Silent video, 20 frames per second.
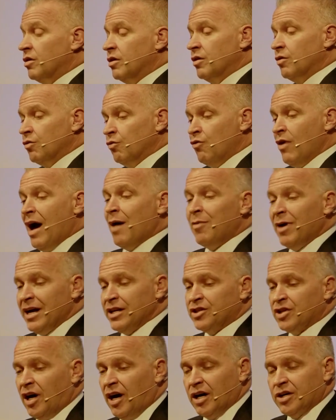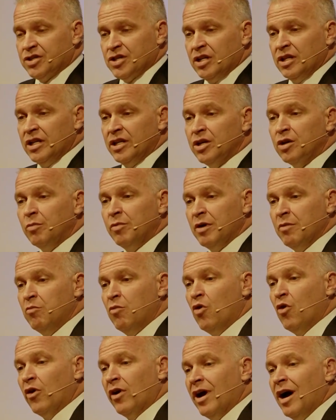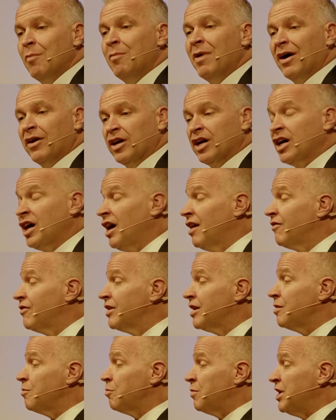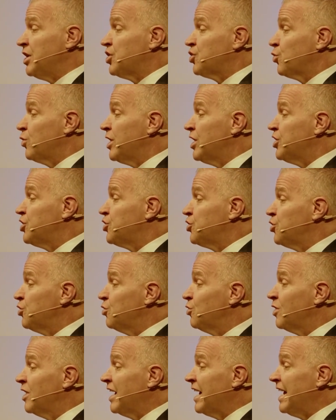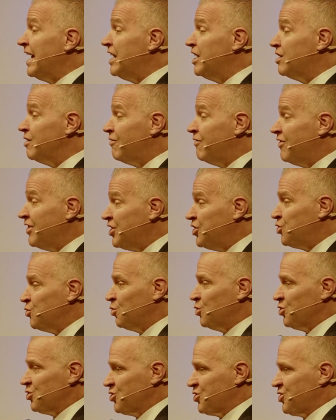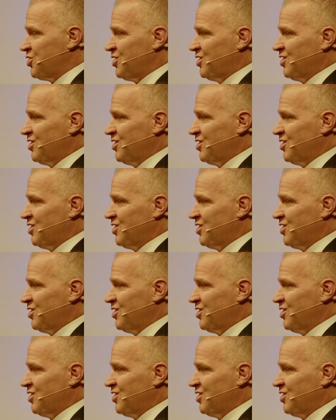Rabbi talks a little bit more about a covenant between two individuals.